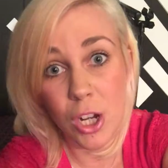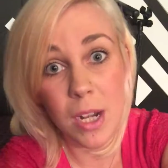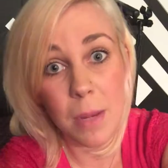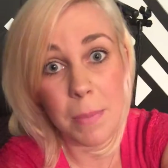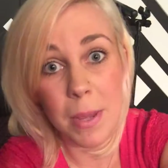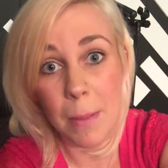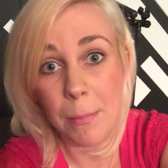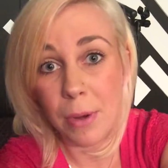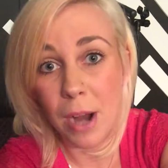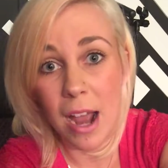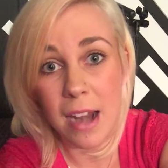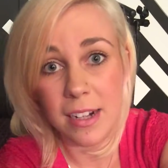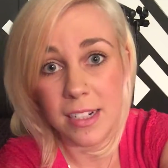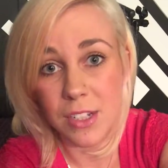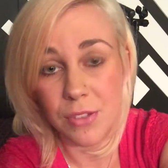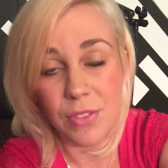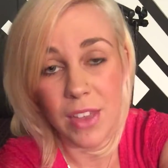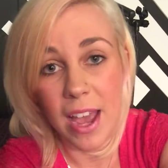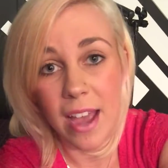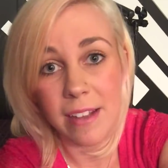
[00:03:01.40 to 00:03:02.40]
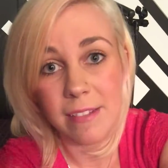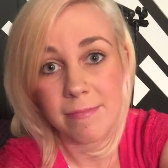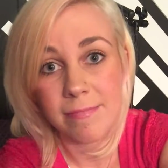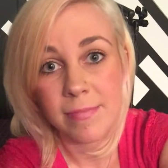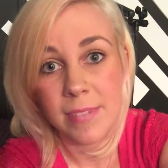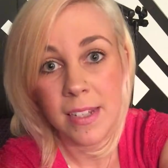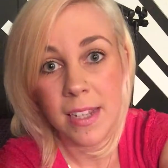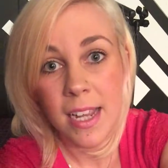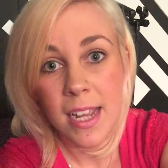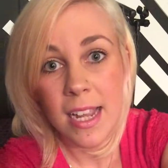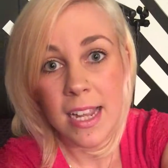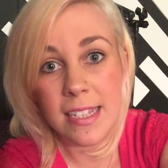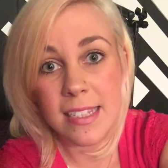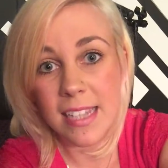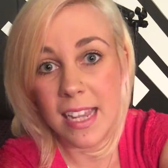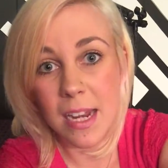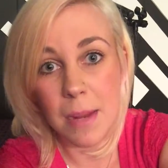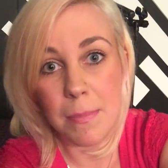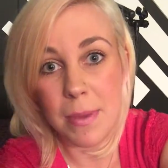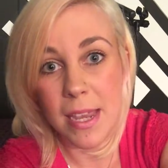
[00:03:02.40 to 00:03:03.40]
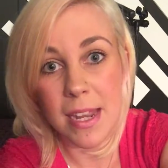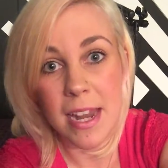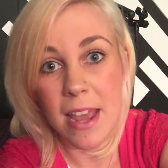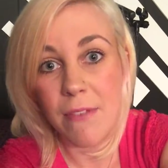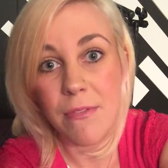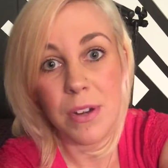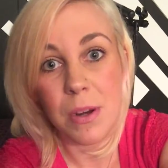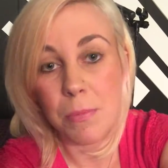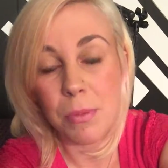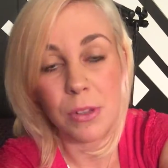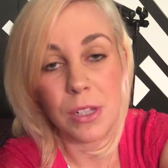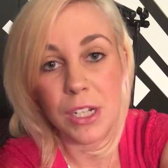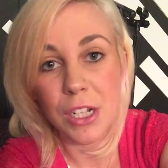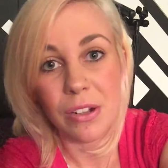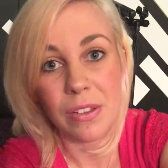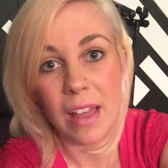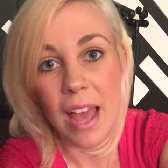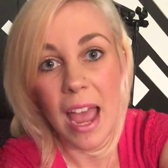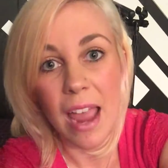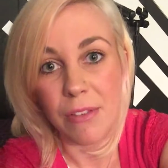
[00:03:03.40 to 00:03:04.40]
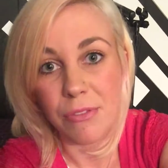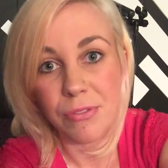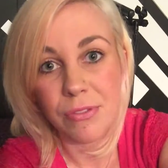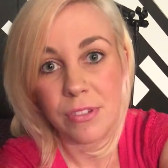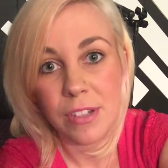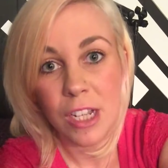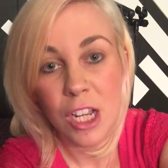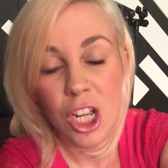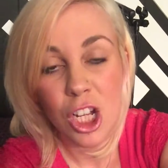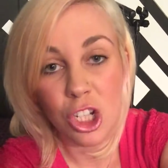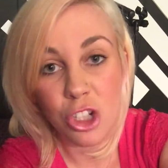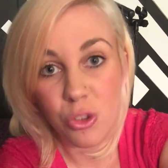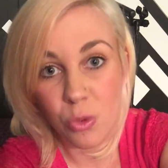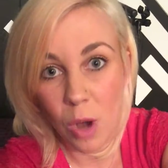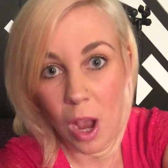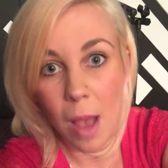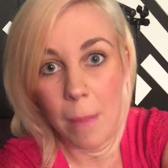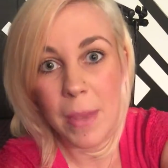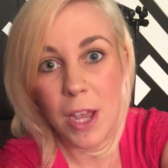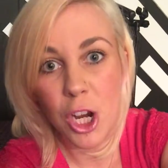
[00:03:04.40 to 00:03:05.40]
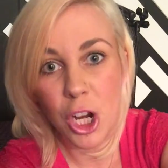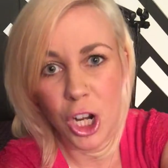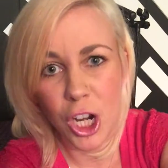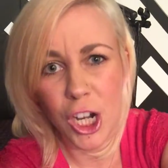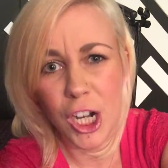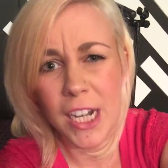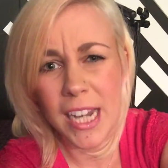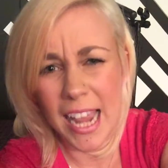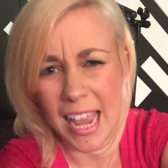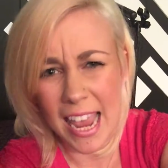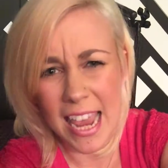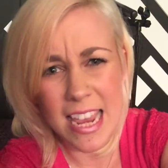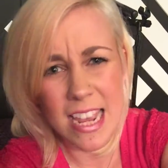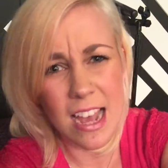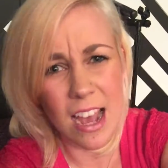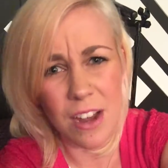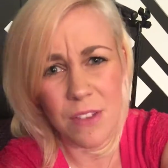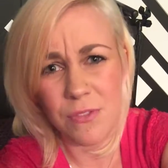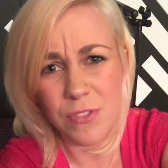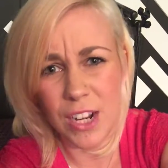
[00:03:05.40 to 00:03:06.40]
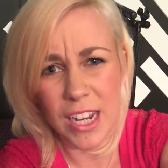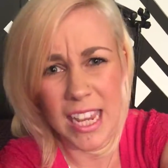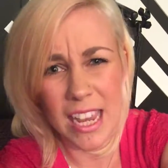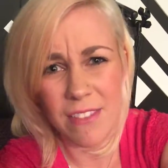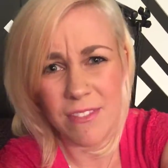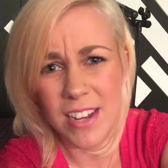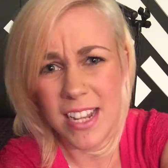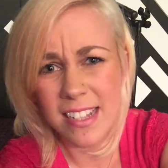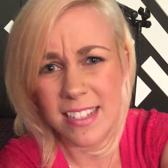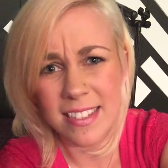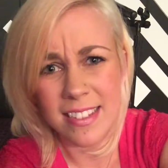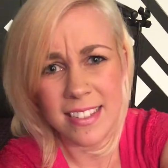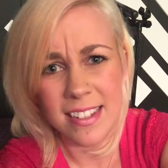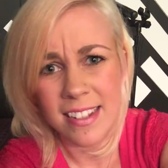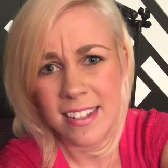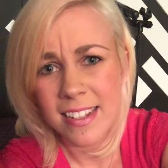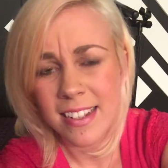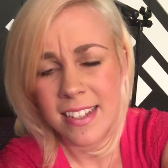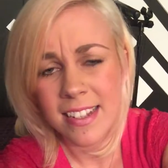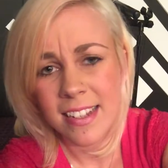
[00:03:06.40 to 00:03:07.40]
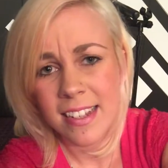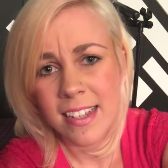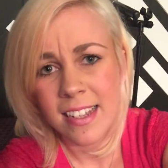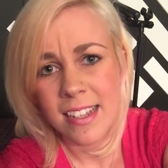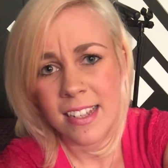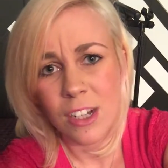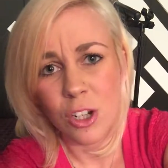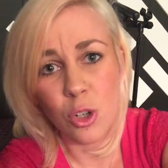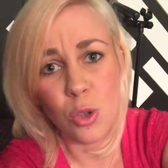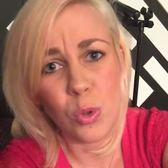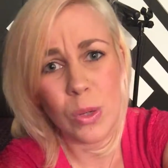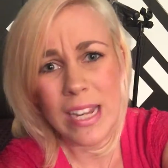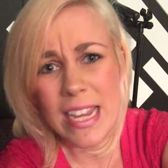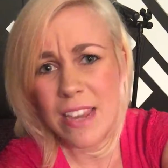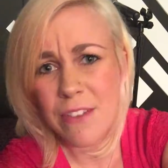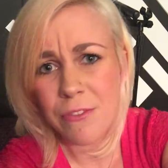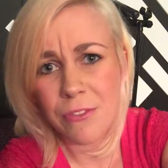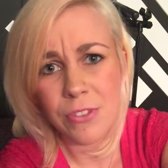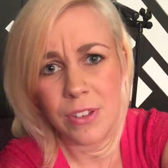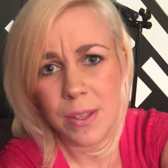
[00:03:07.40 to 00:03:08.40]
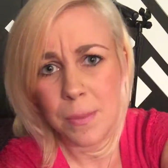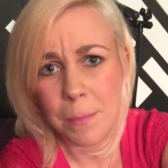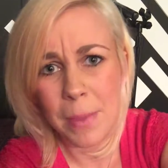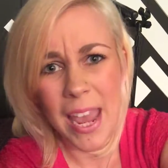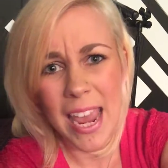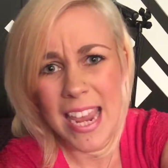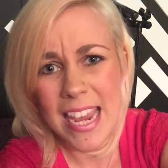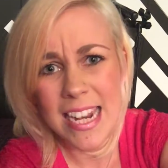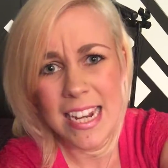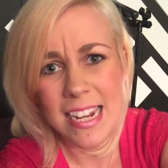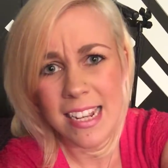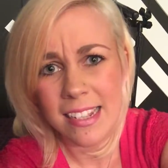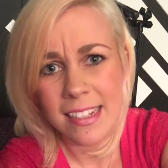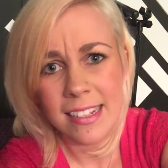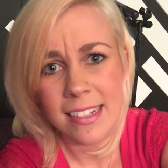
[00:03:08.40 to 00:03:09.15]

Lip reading: going to be a product of that. It's going to be inevitable in your life. Drama, hurt, hate, unforgiveness, grief, pain.